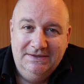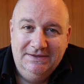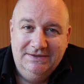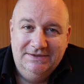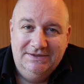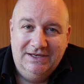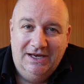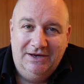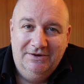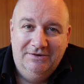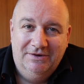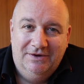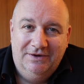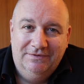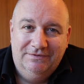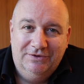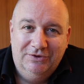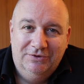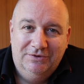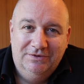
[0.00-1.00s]
So
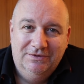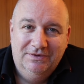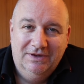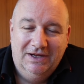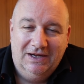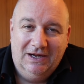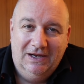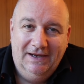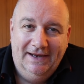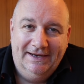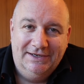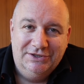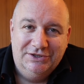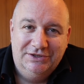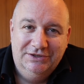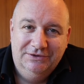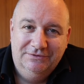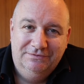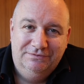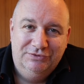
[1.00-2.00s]
I've got a
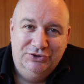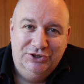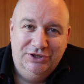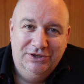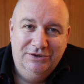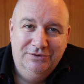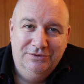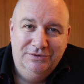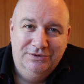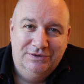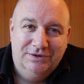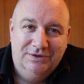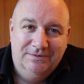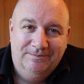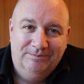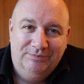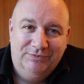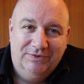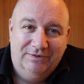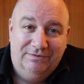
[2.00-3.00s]
collection of shoes
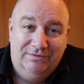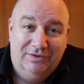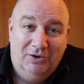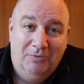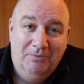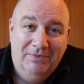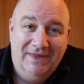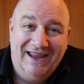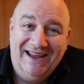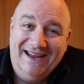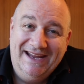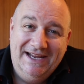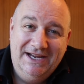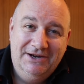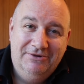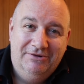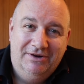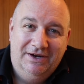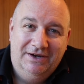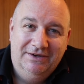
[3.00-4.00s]
from that
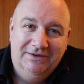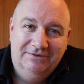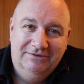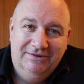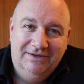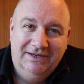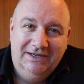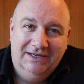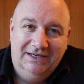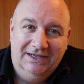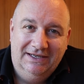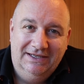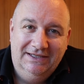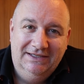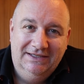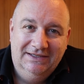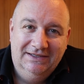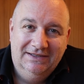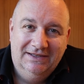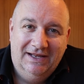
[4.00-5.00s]
era,
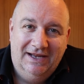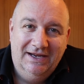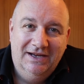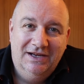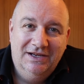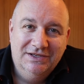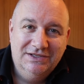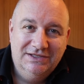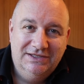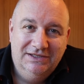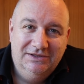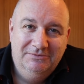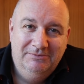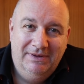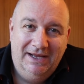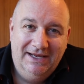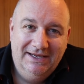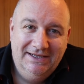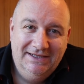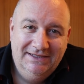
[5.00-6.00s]
really. They are still
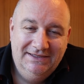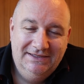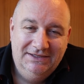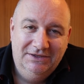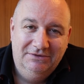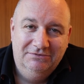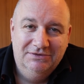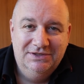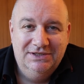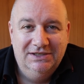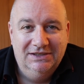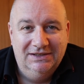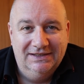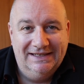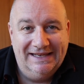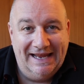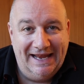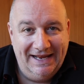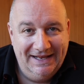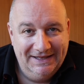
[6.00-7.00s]
made, you can still
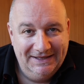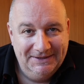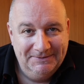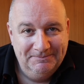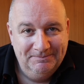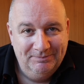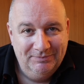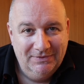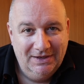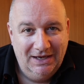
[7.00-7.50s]
get them.